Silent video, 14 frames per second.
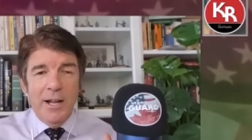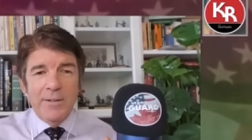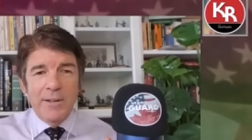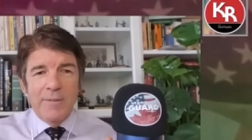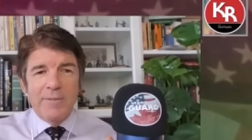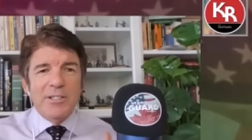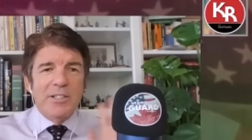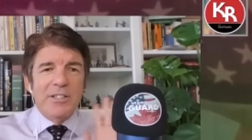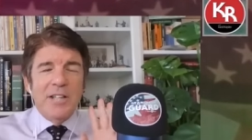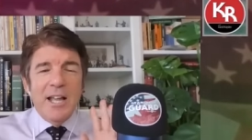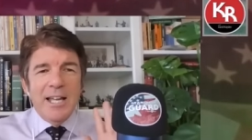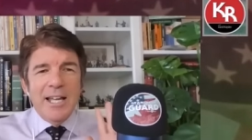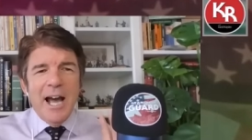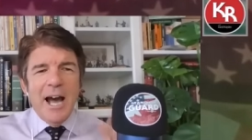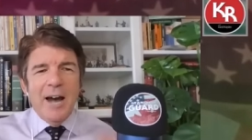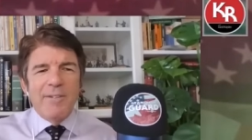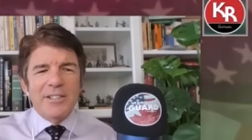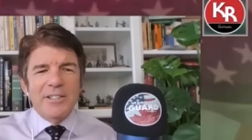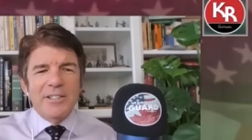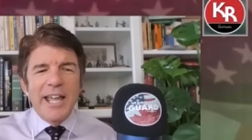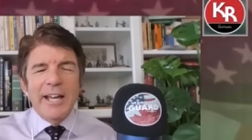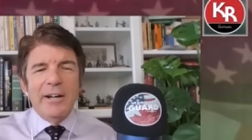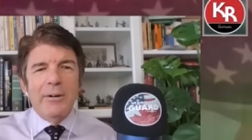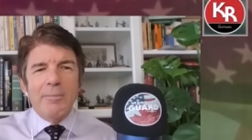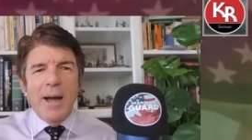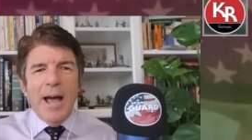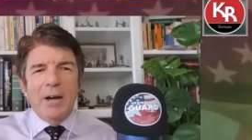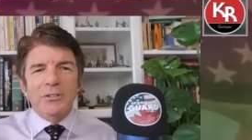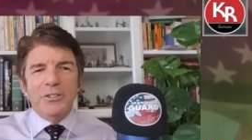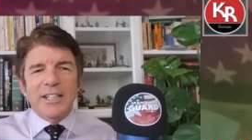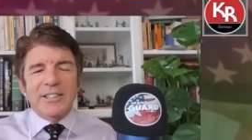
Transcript: of his... of his nail-pounding